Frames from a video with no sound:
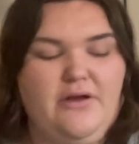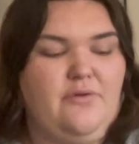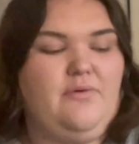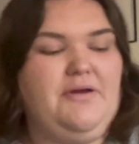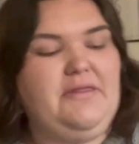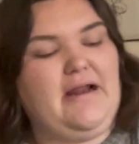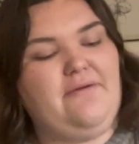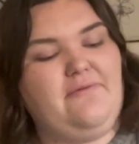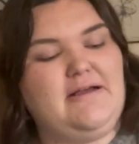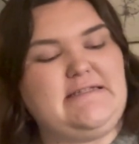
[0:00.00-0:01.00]
One that I
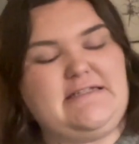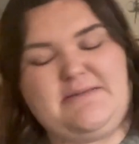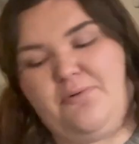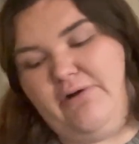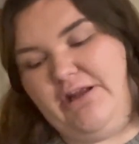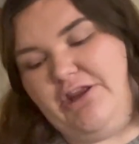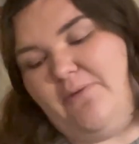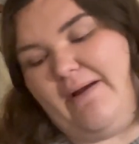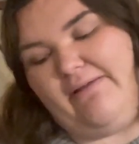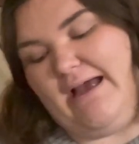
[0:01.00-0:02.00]
was disappointed though
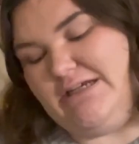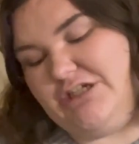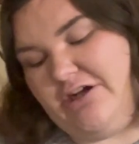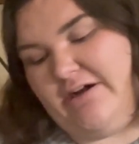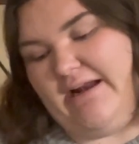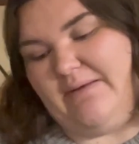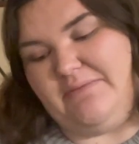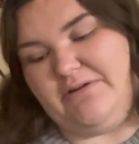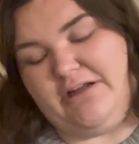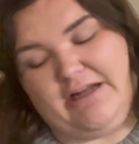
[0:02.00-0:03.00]
by last year, and
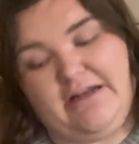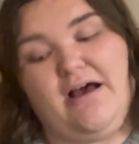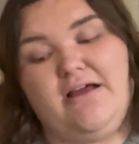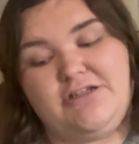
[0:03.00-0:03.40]
I'm gonna not